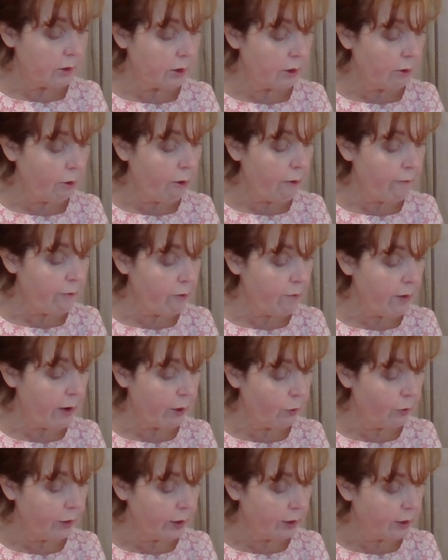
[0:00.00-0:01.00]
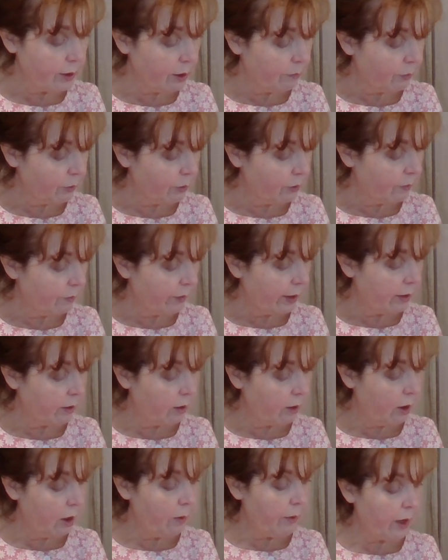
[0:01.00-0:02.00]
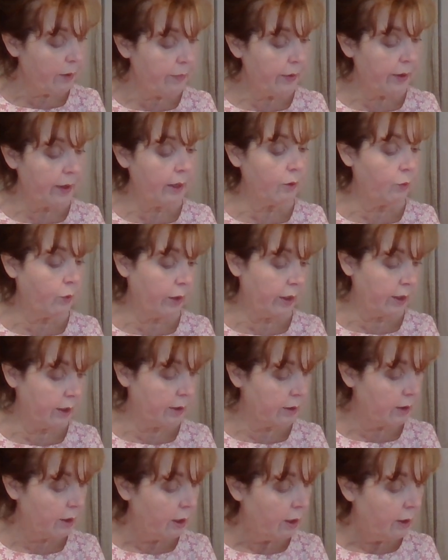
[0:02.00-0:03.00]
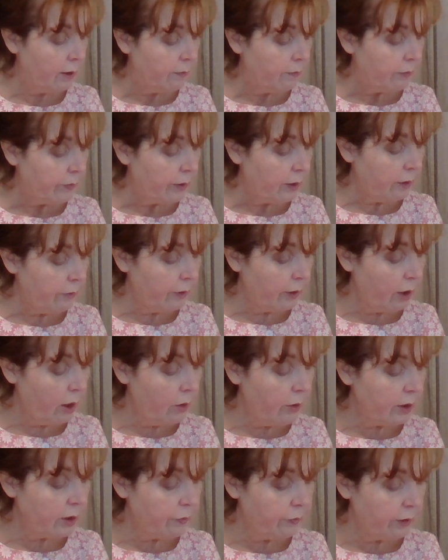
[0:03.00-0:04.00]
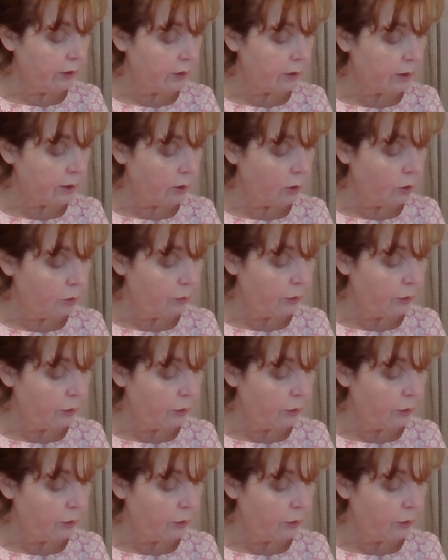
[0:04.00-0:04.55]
sorry for my quick temper and all my bad ways. If I always felt so,